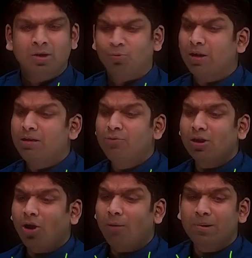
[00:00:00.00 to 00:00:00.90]
one if
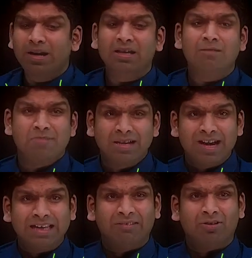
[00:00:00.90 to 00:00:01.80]
you're operating in a big
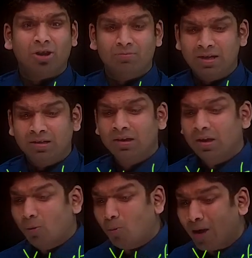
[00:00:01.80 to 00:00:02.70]
data environment,
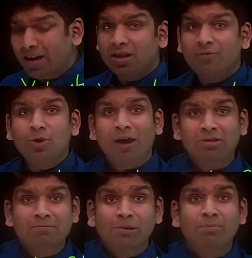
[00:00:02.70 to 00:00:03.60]
one if you have
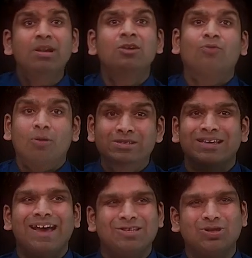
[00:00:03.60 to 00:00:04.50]
to implement it from
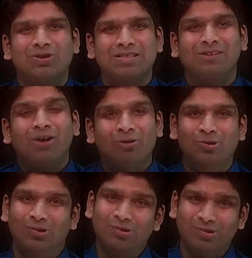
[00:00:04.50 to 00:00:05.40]
scratch yourself, how
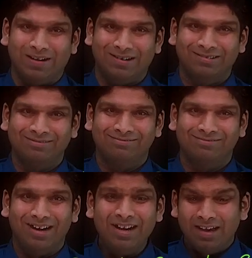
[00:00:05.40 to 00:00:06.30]
do you do it,
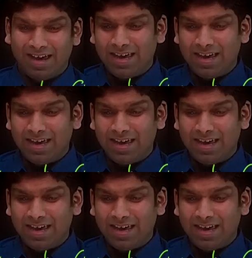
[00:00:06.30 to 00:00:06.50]
right?